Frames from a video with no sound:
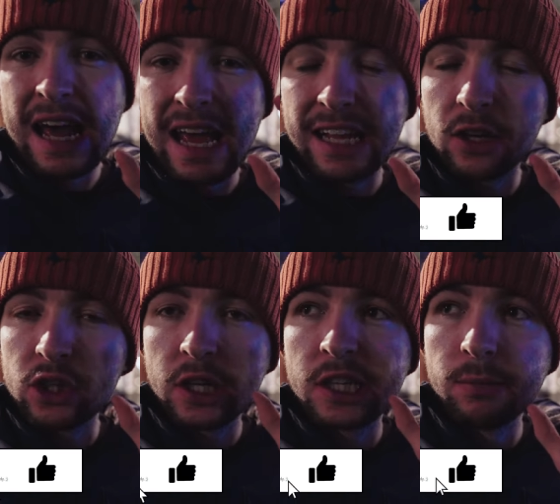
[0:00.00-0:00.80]
It's such
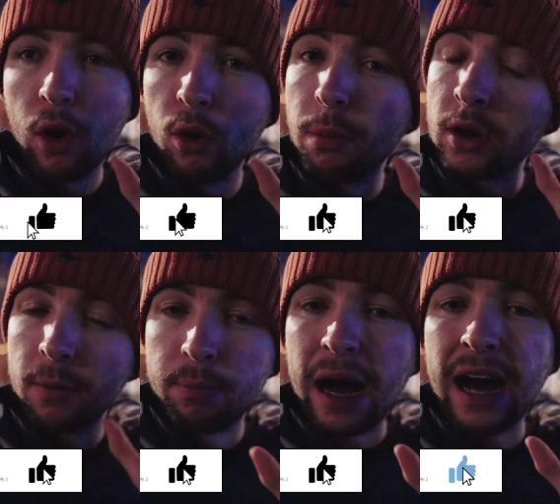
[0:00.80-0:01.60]
a small but
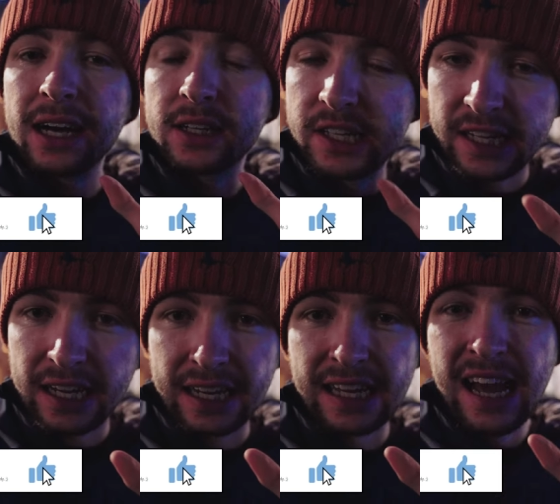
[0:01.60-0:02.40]
compact
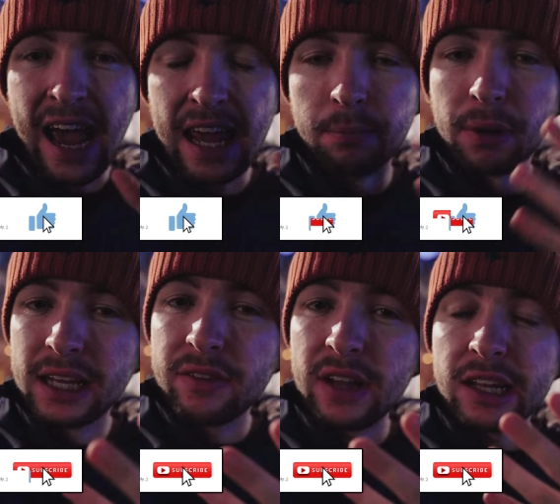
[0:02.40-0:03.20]
city, and I
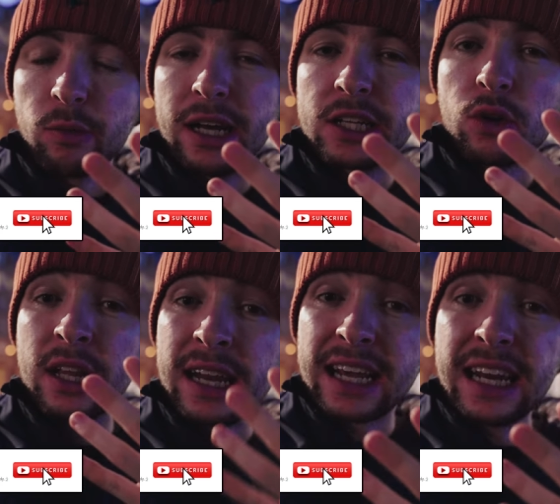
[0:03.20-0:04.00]
believe that is why it's got
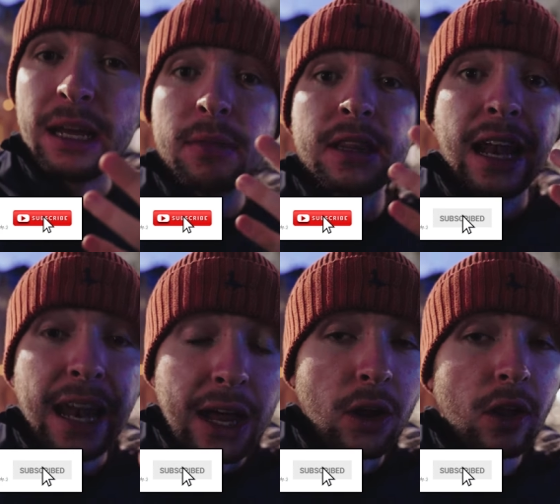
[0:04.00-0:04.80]
the nickname the
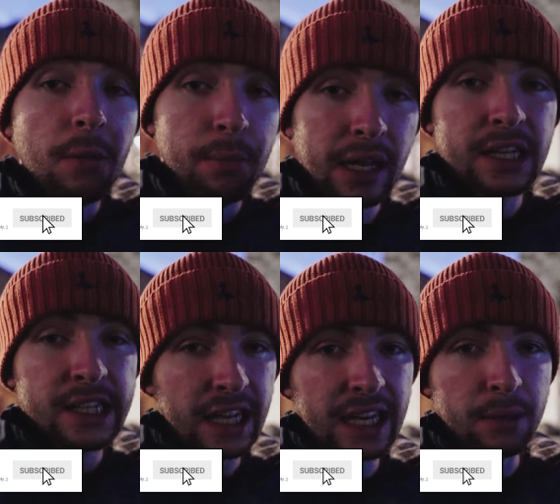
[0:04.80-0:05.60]
Little Big
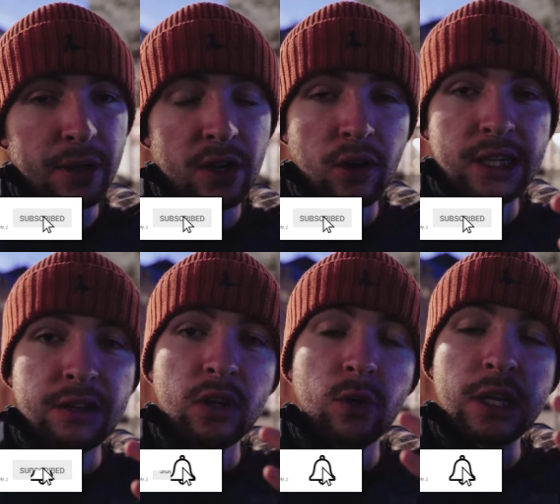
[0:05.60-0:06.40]
City, because
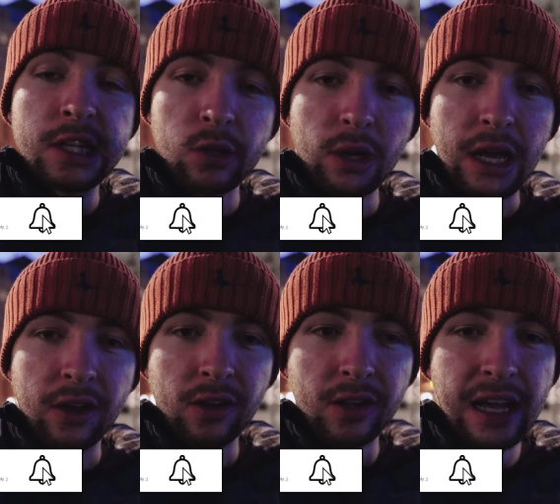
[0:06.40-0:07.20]
even though it's so
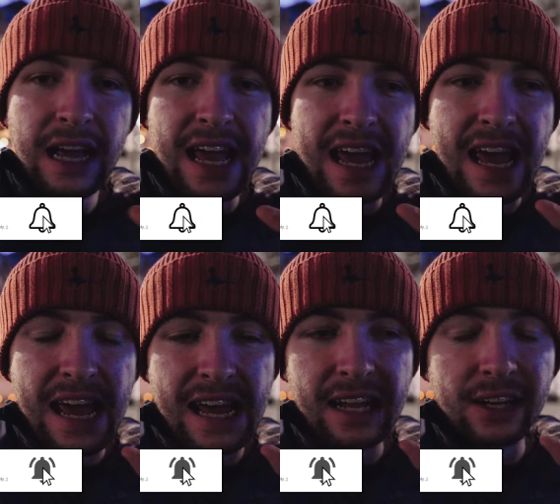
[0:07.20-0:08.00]
little,
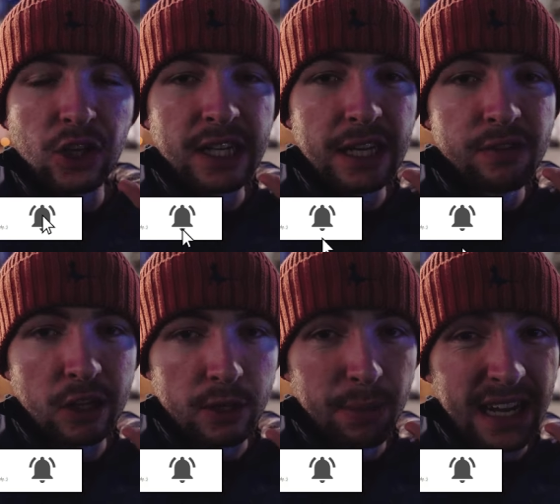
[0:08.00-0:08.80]
it just leaves
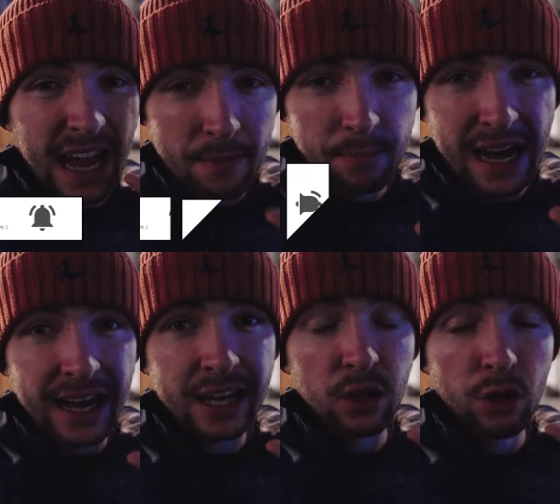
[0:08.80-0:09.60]
such a big
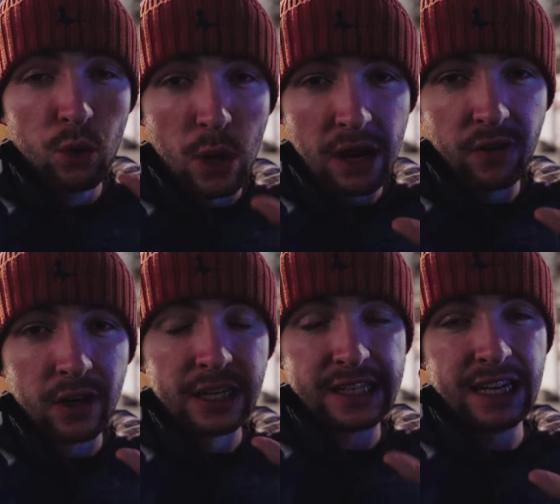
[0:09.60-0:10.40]
impact on whoever
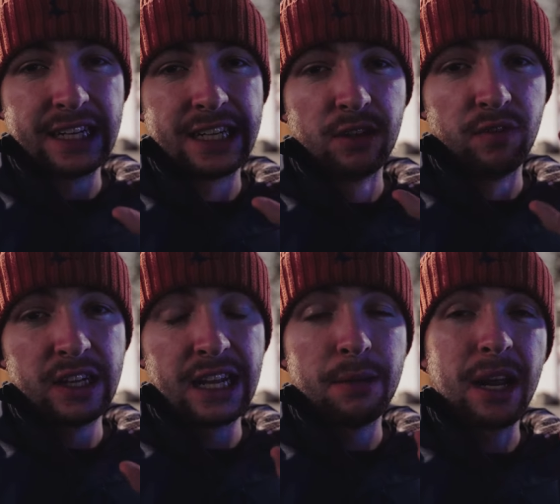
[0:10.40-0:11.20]
decides to
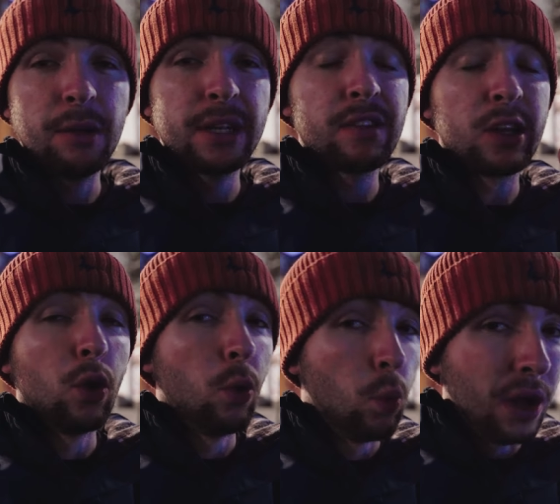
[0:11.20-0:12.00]
visit it. But anyways, I've still
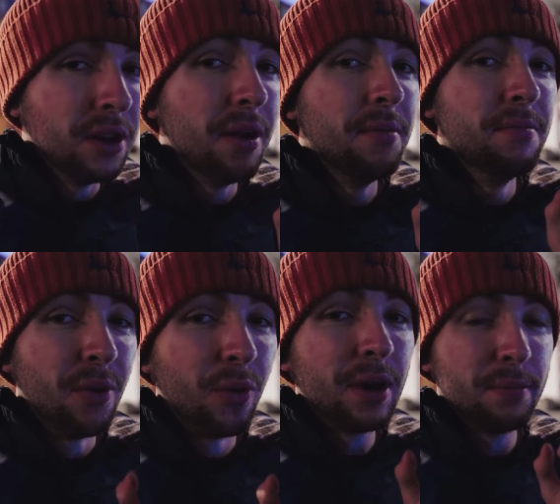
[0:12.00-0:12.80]
got one
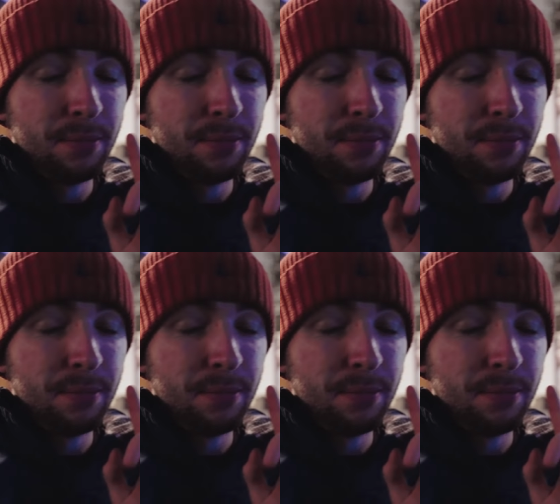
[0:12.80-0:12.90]
more